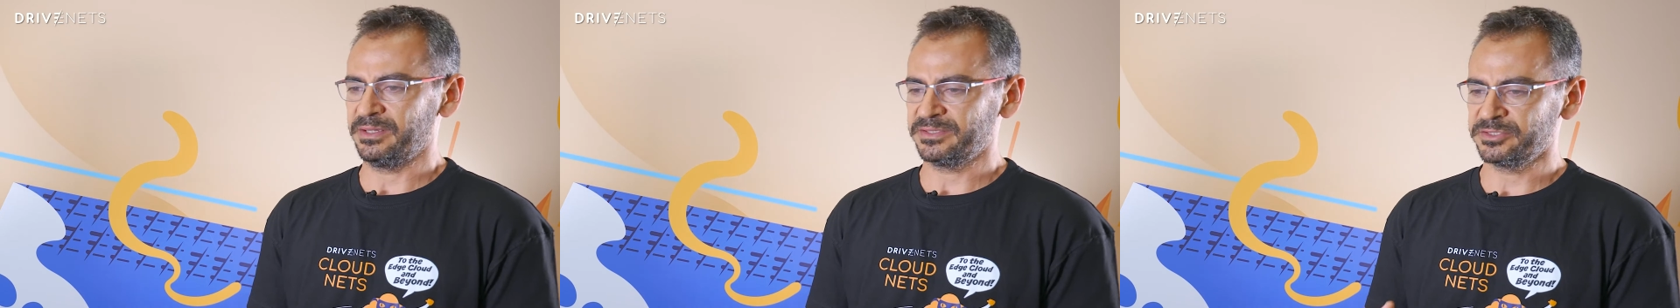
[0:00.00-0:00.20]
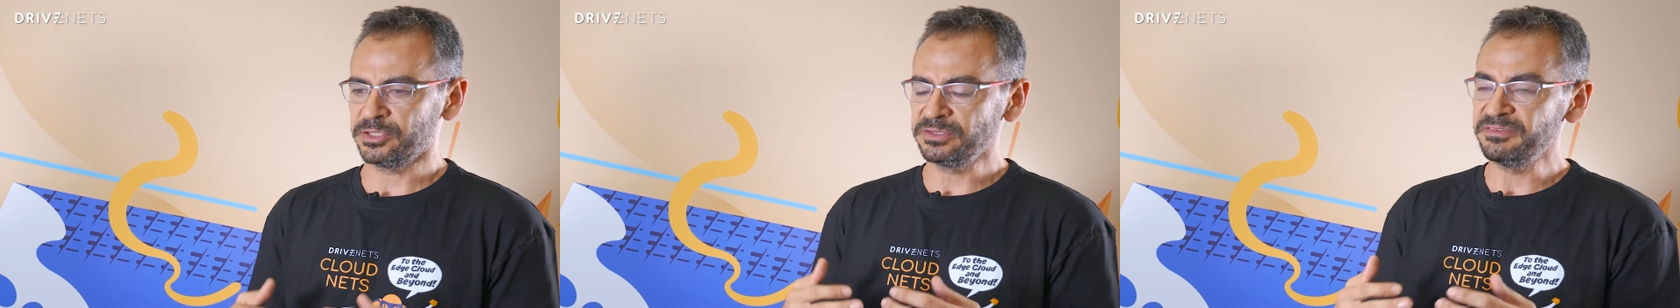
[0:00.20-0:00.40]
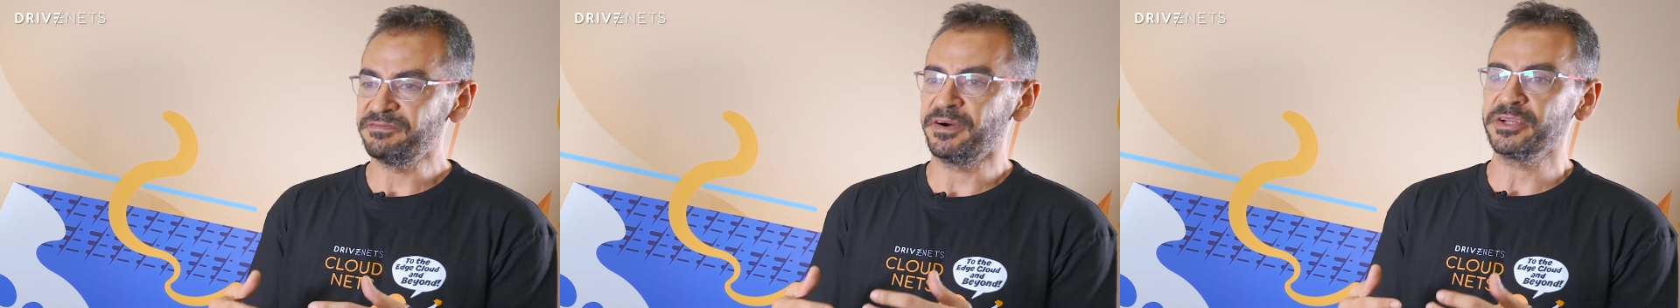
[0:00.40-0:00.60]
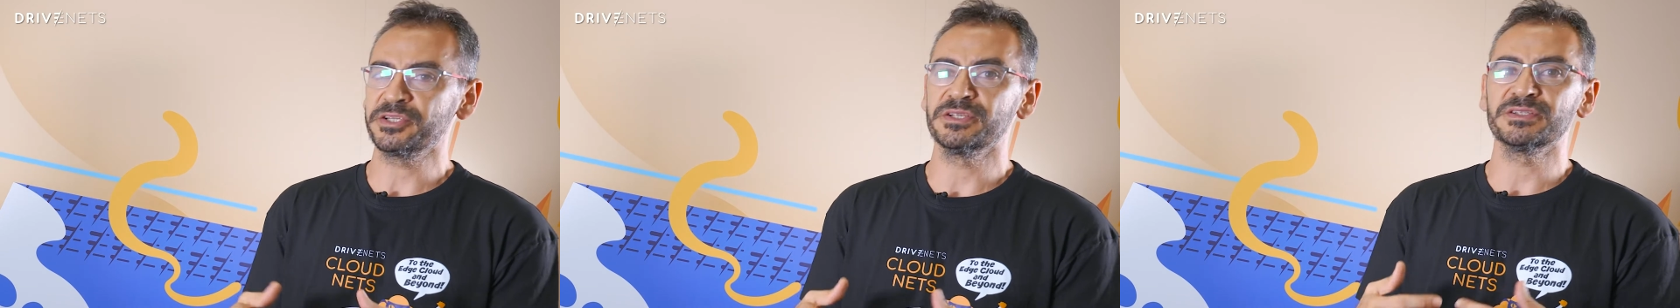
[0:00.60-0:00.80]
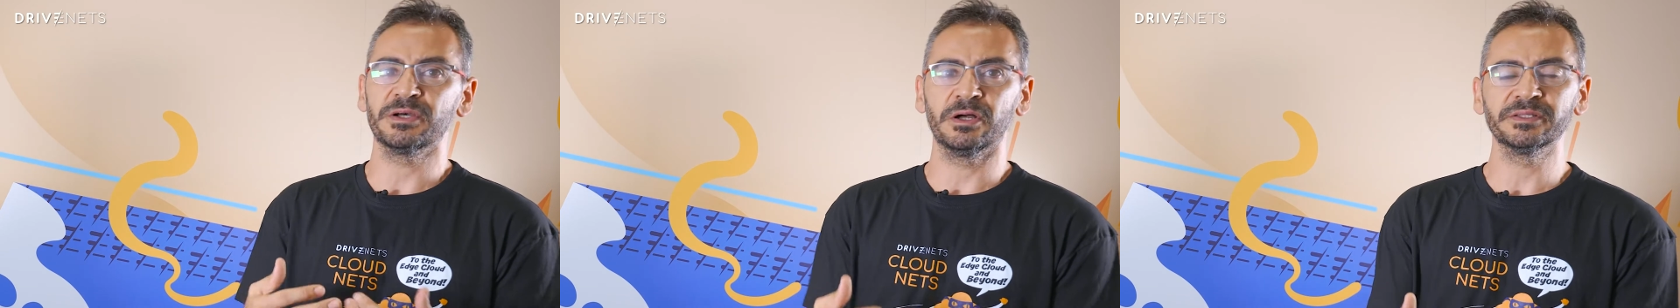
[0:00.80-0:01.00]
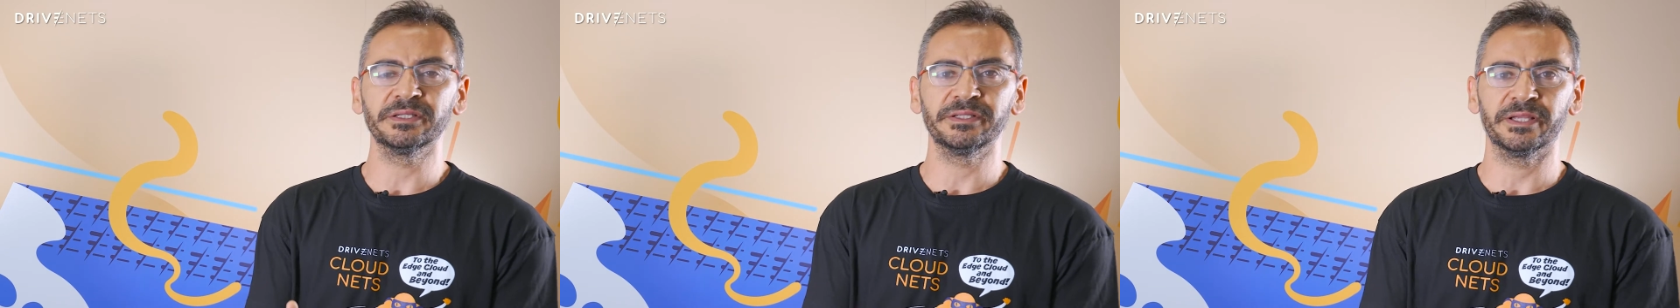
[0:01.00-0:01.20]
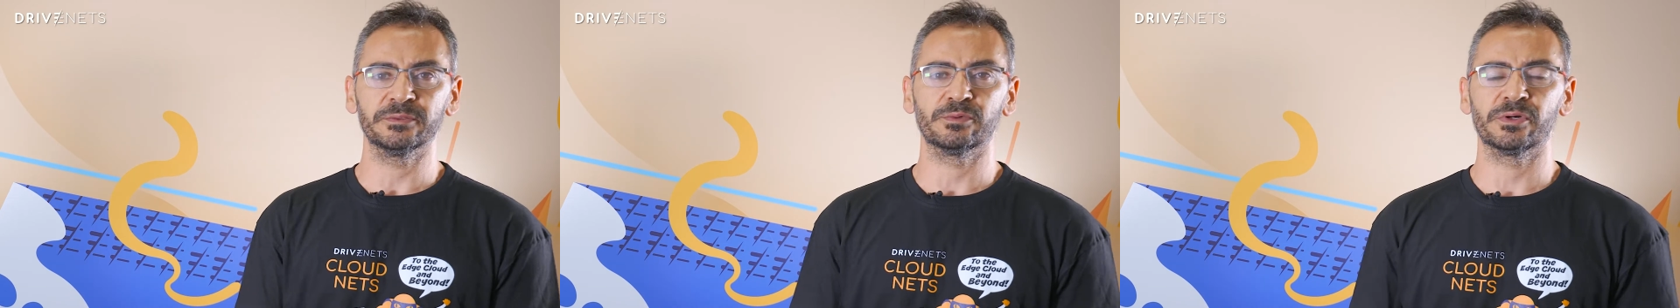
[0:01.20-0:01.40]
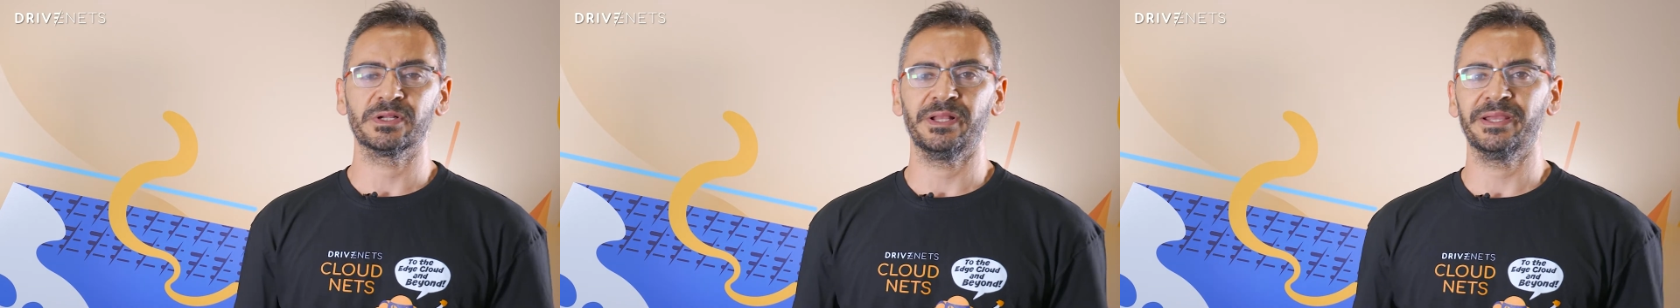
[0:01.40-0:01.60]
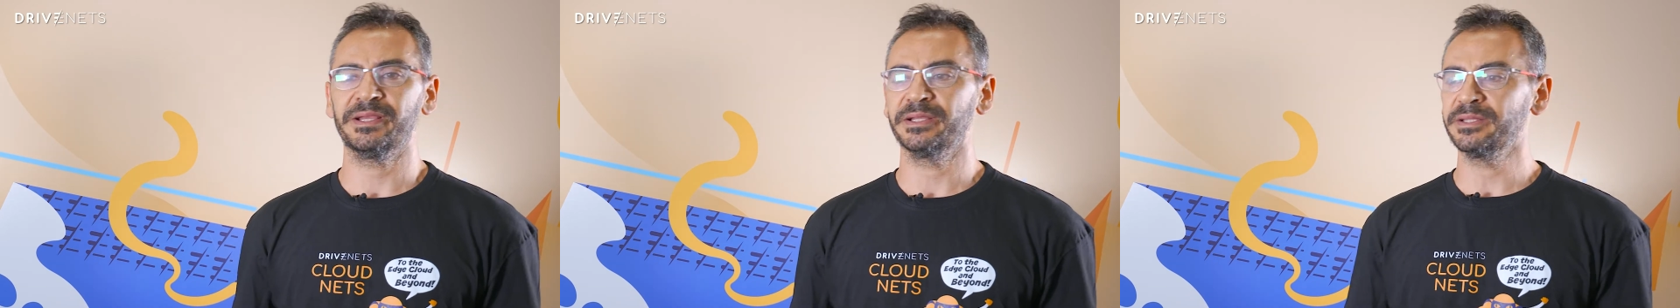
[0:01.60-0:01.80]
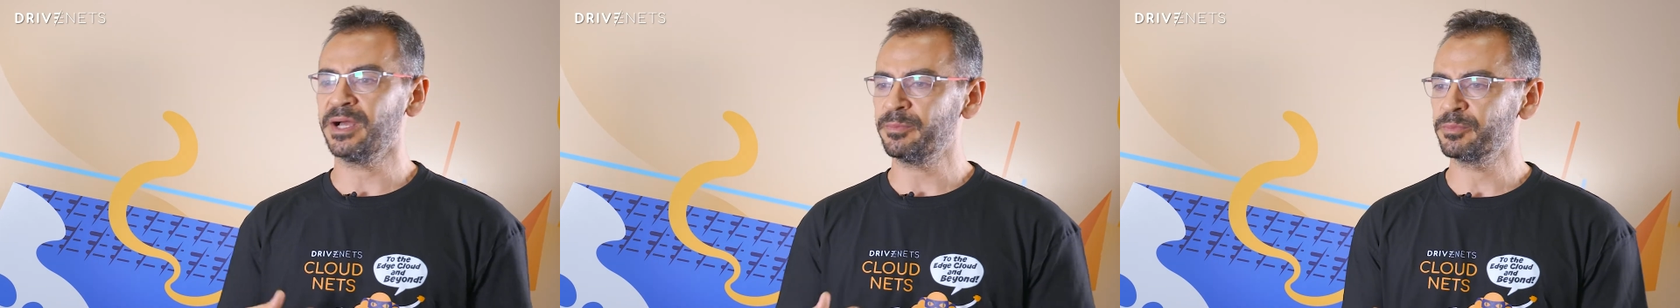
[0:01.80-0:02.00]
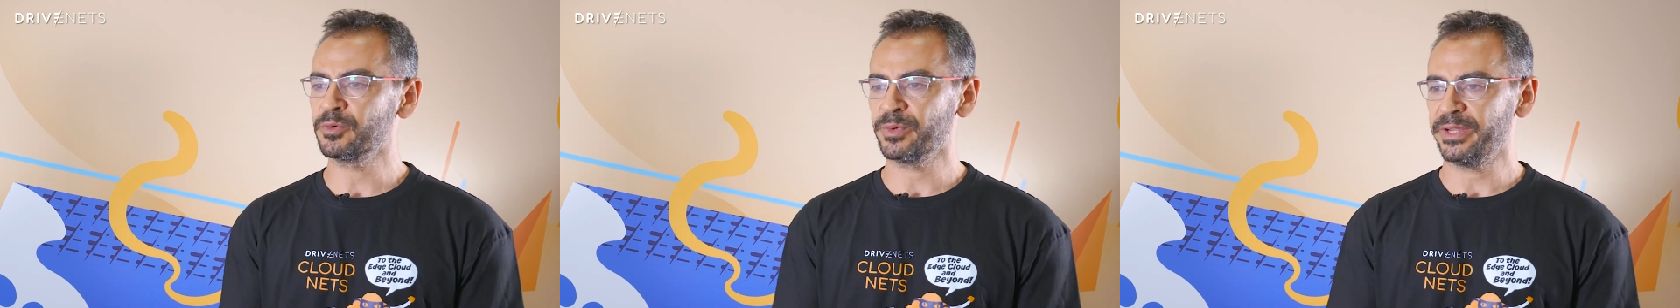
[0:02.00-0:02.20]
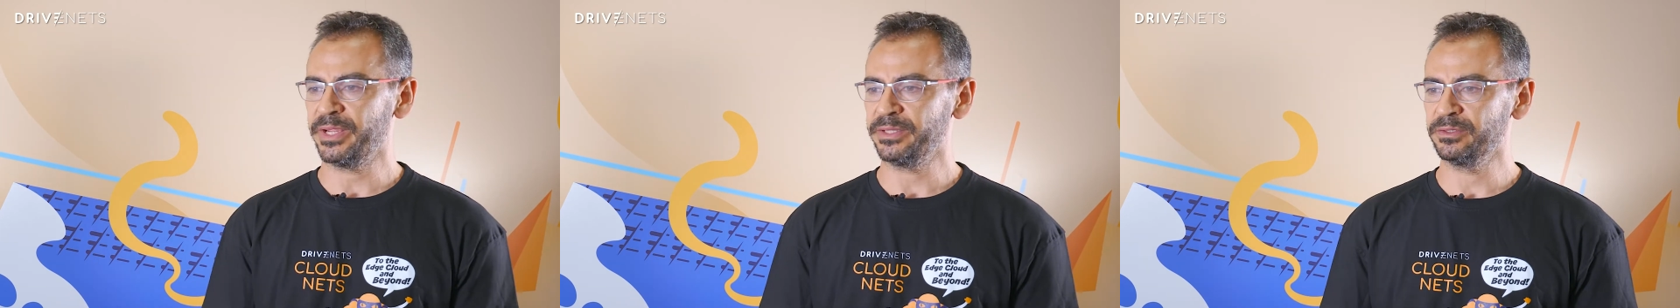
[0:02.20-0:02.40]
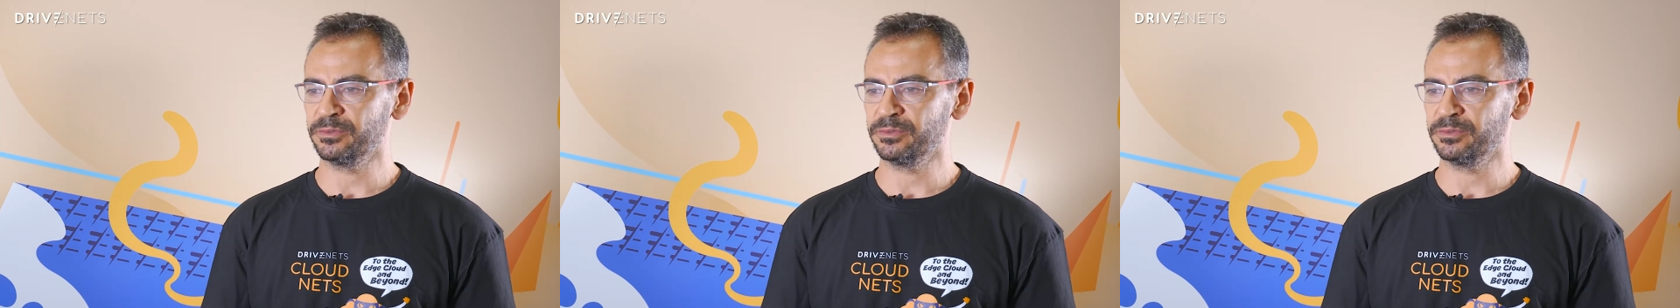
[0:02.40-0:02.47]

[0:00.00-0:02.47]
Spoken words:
certain functions on the network, like an upgrade